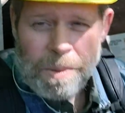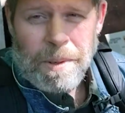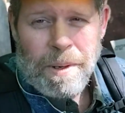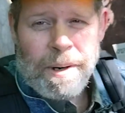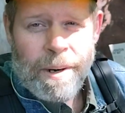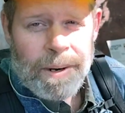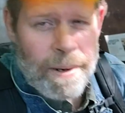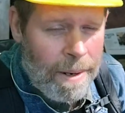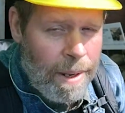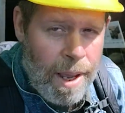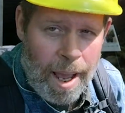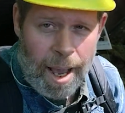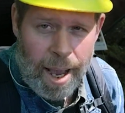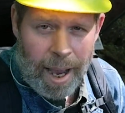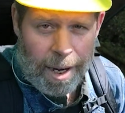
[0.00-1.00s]
Tour.
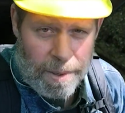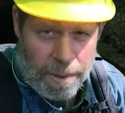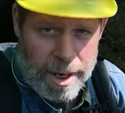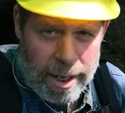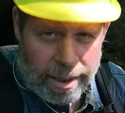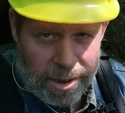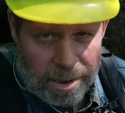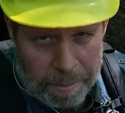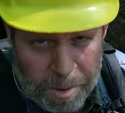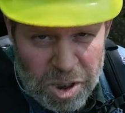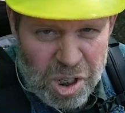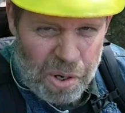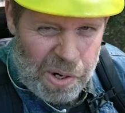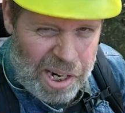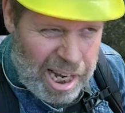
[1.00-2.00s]
On to our next
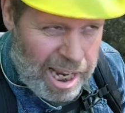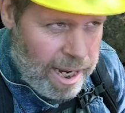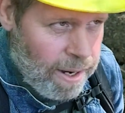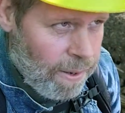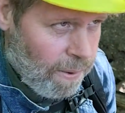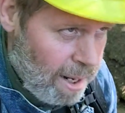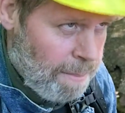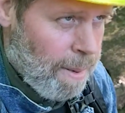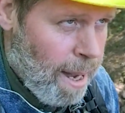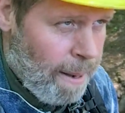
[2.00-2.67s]
obscurity. Right,